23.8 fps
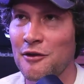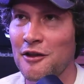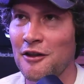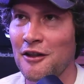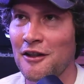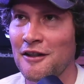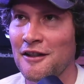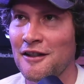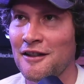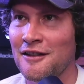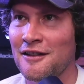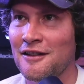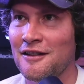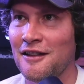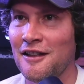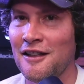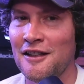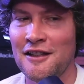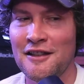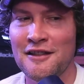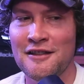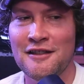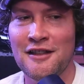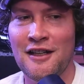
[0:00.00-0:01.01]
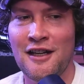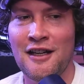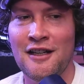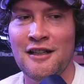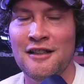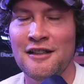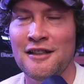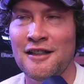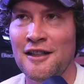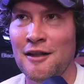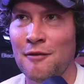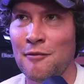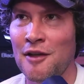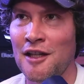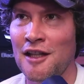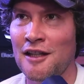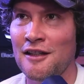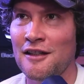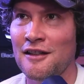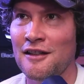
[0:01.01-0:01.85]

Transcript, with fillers: artist and he's not a gimmick